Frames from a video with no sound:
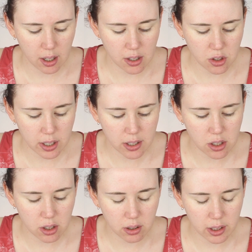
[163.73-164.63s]

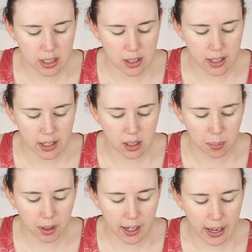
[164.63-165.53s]
instructions on this says
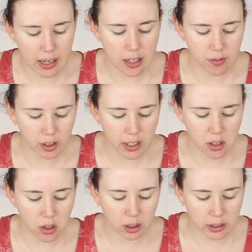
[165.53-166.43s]
apply evenly
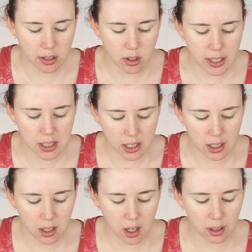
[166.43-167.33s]
to clean dry
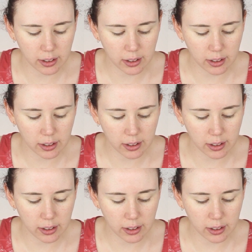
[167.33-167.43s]
skin,